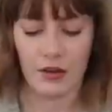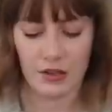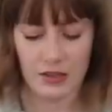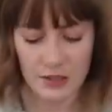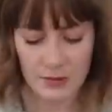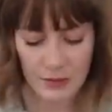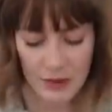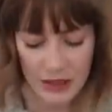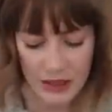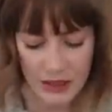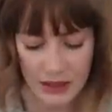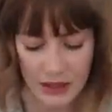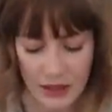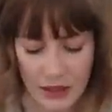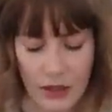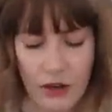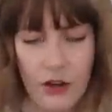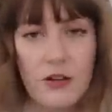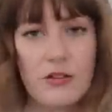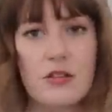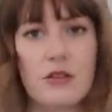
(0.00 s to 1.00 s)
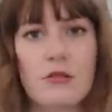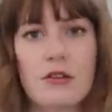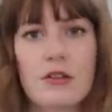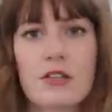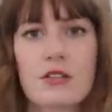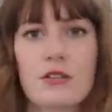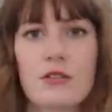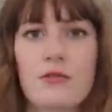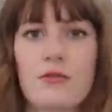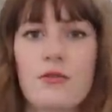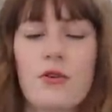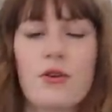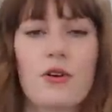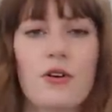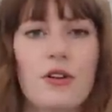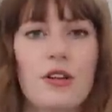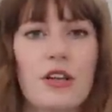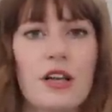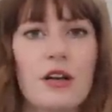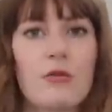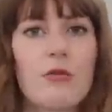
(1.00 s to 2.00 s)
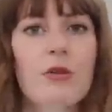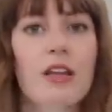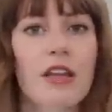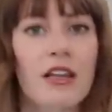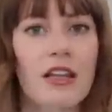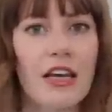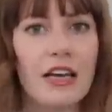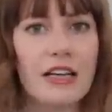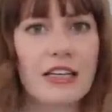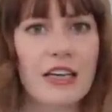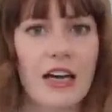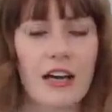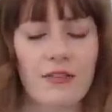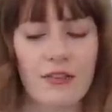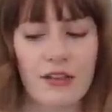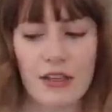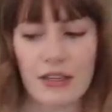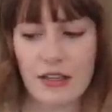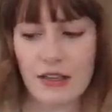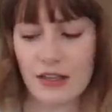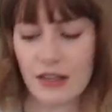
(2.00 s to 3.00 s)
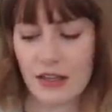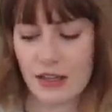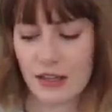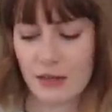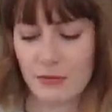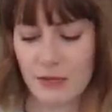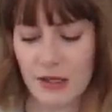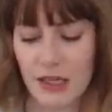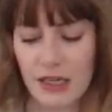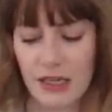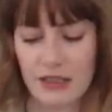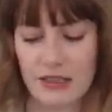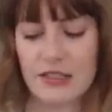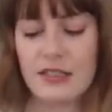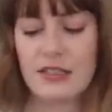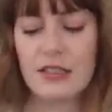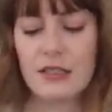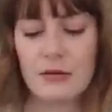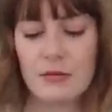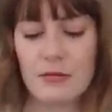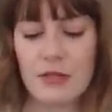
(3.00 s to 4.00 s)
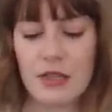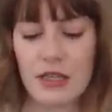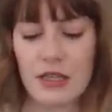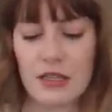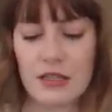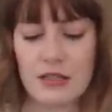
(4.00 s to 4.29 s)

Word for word: Something that I also registered for that I really liked having that may not seem like